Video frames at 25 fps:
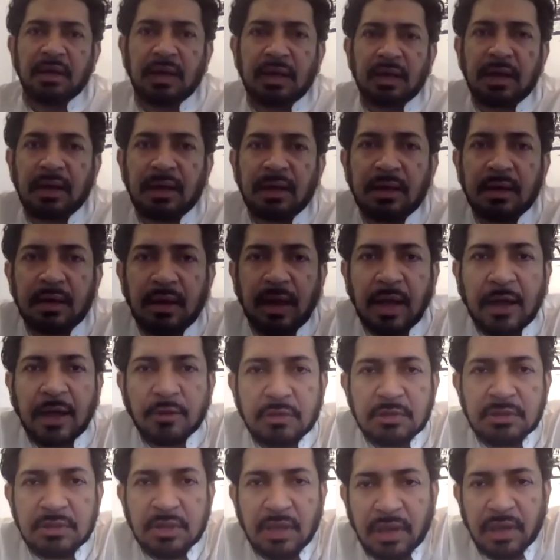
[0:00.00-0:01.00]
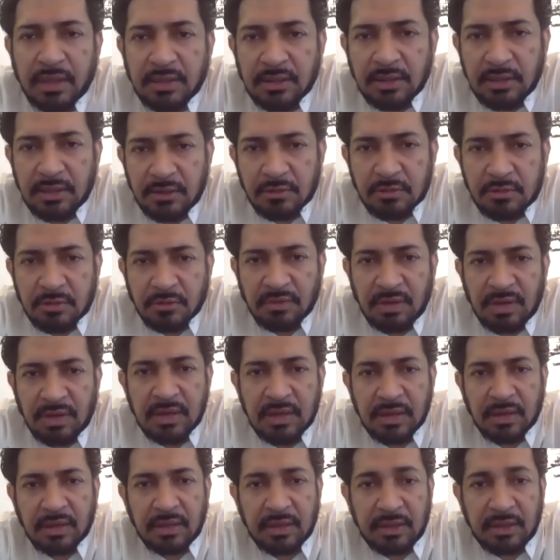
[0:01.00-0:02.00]
outside the use of
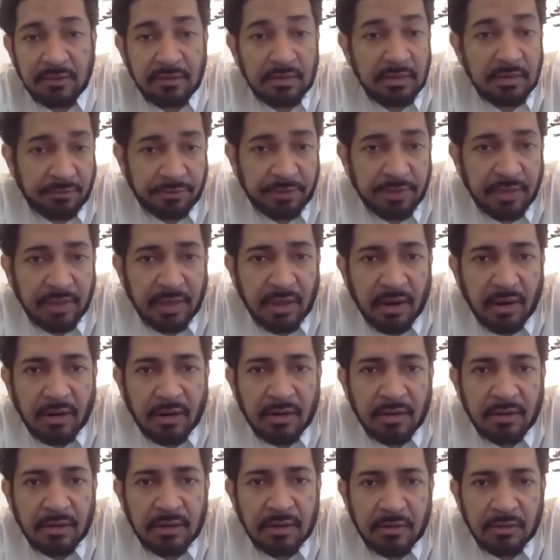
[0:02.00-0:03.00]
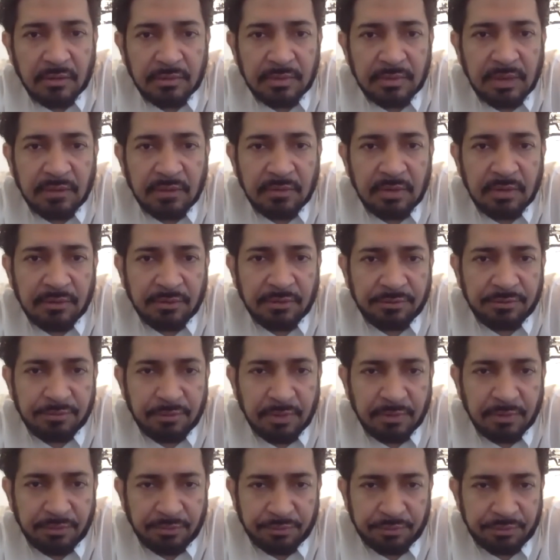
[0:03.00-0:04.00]
India, even if they are, even
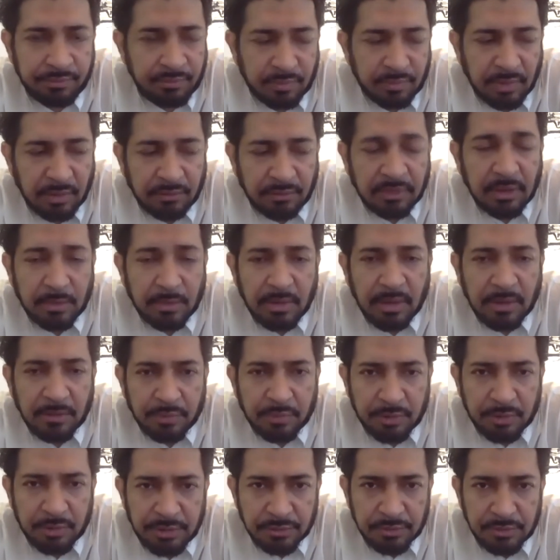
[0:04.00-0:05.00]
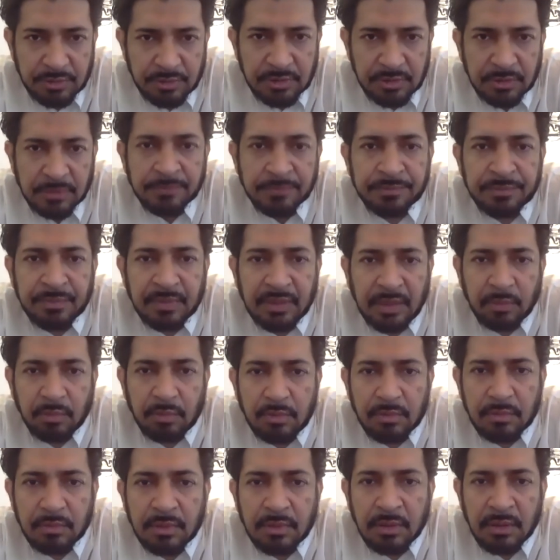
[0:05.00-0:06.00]
if they're being produced.
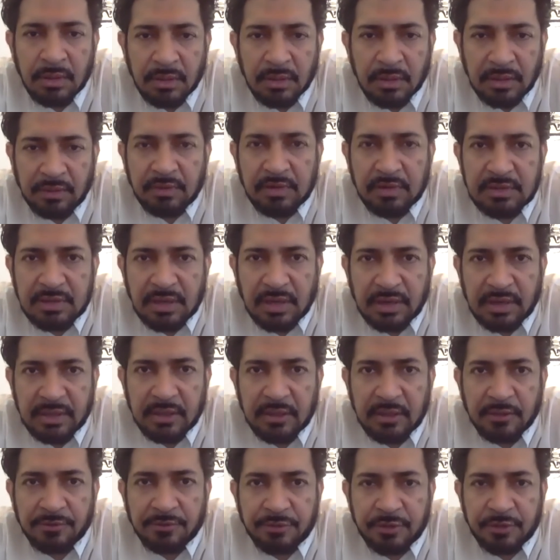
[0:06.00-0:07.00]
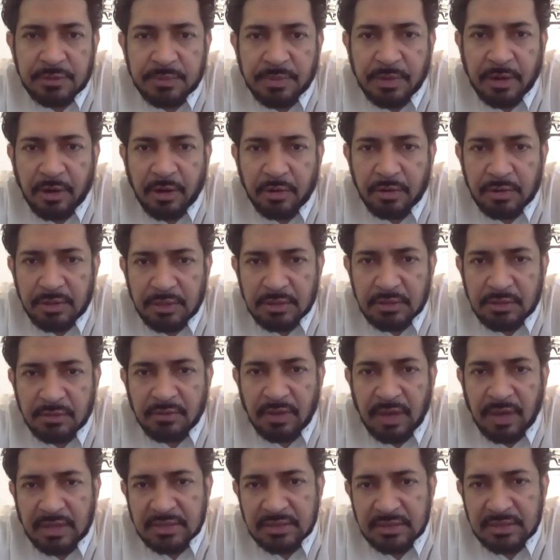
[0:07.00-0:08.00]
They've decided that the first priority is to
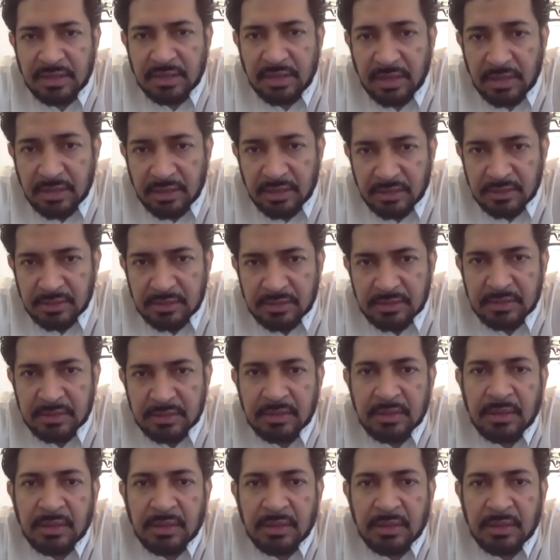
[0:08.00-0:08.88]
vaccinate Indians.